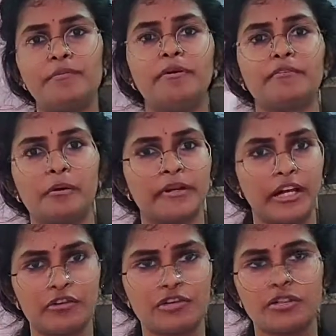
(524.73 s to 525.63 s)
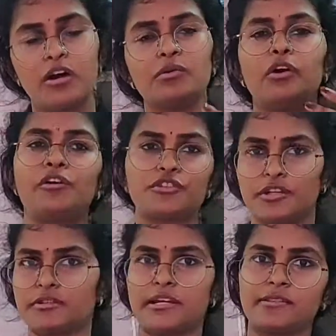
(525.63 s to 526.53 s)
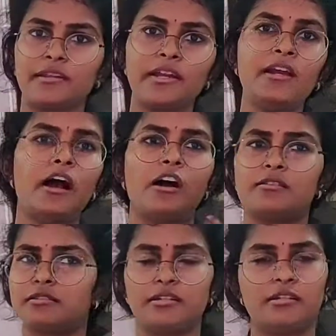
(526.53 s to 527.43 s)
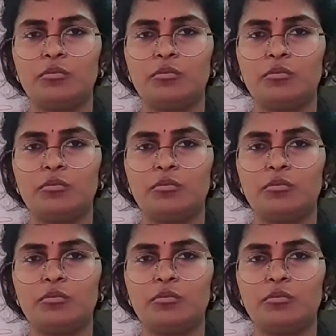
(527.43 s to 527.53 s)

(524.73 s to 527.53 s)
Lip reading: perform an ultrasound or a chest X-ray or CT,